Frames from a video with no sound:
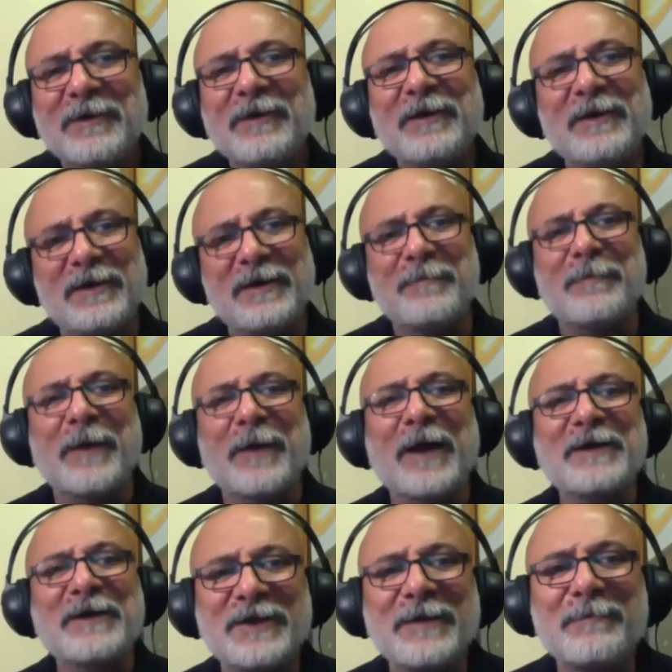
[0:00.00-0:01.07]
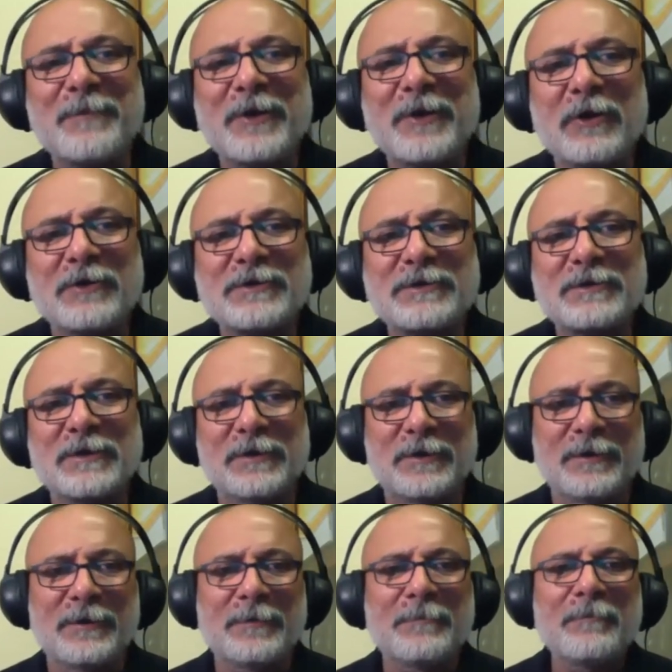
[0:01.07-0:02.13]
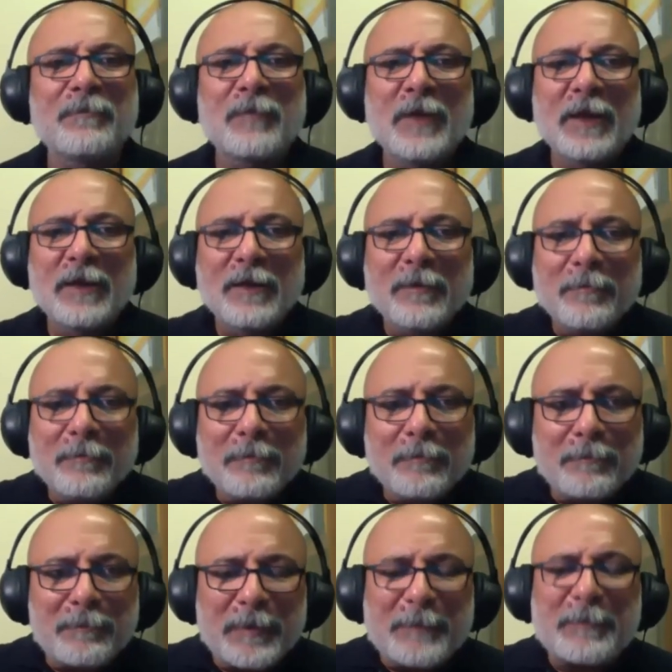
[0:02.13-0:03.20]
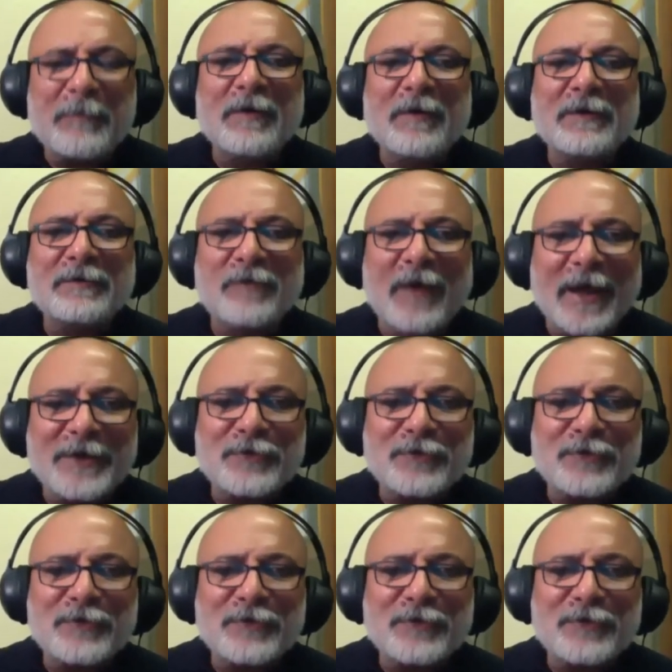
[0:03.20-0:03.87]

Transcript: in a bad shape, because people will try